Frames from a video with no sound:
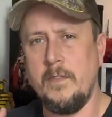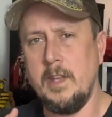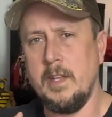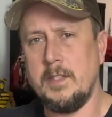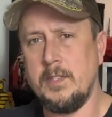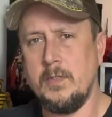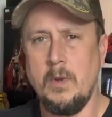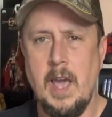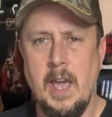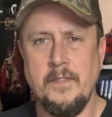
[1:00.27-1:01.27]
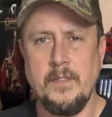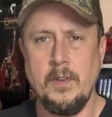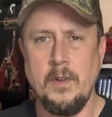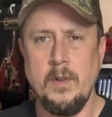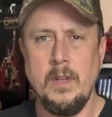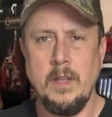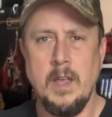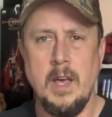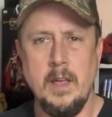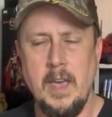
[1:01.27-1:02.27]
if it's after
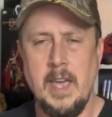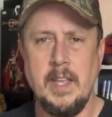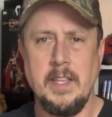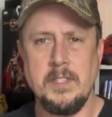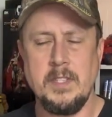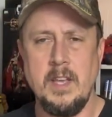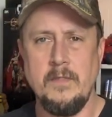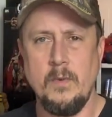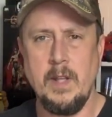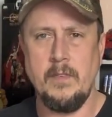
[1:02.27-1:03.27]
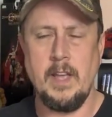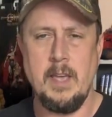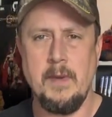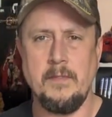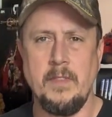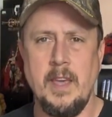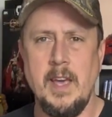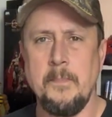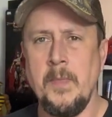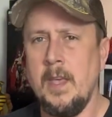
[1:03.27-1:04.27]
the 80s stuff, whatever came after
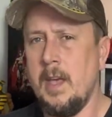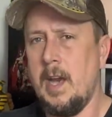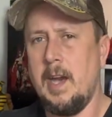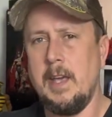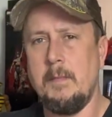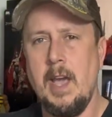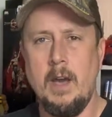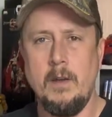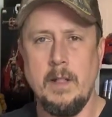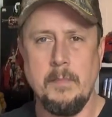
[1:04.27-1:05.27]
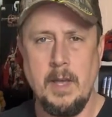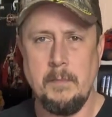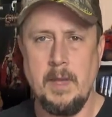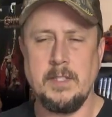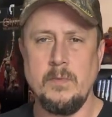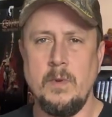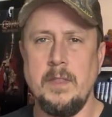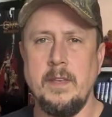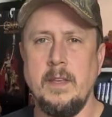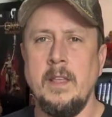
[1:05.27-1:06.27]
that, I am out. I'm not messing
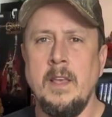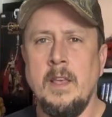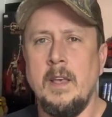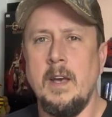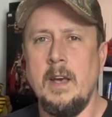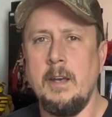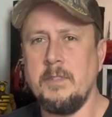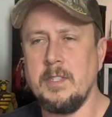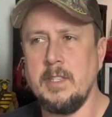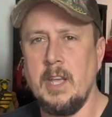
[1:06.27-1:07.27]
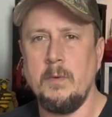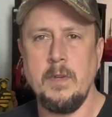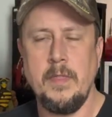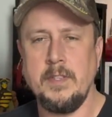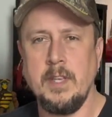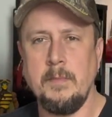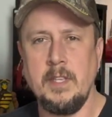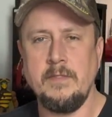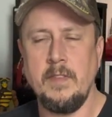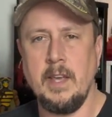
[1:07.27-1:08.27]
with it. Just like with some of
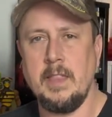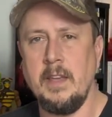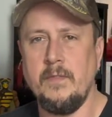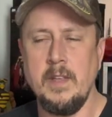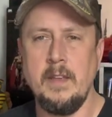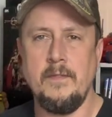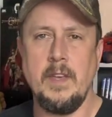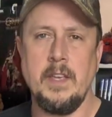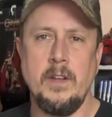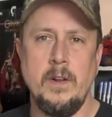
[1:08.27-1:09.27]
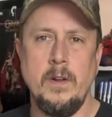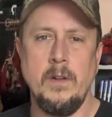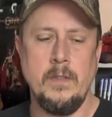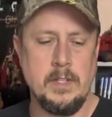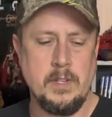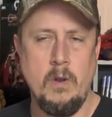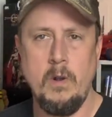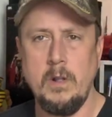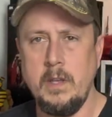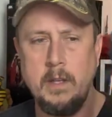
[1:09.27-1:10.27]
these, like that Flint figure that's
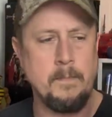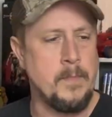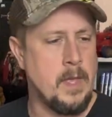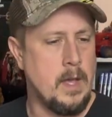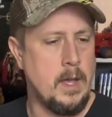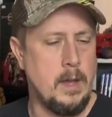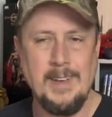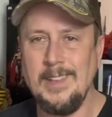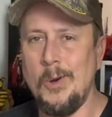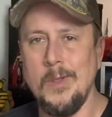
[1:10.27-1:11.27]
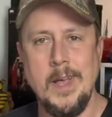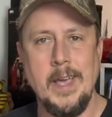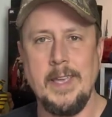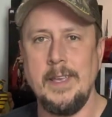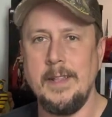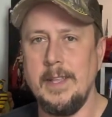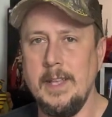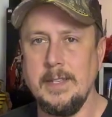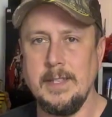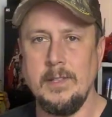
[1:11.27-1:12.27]
carded, I don't like it. It
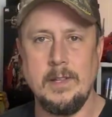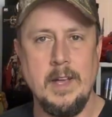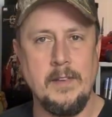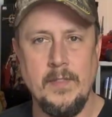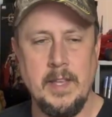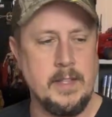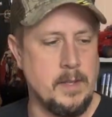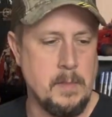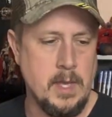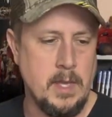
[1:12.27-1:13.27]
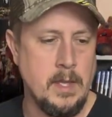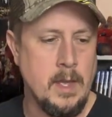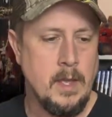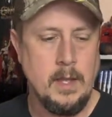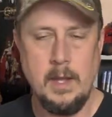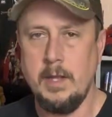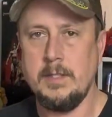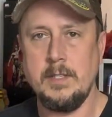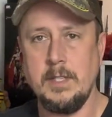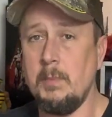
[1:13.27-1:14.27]
doesn't look like Flint to me.
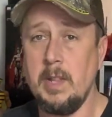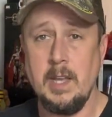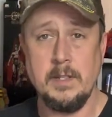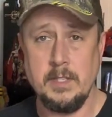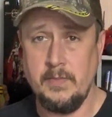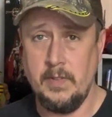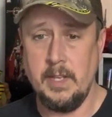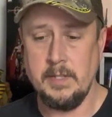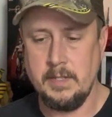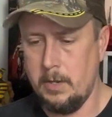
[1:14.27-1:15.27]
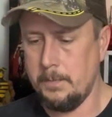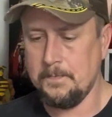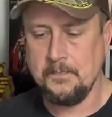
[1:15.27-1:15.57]
It's someone else's Flint, so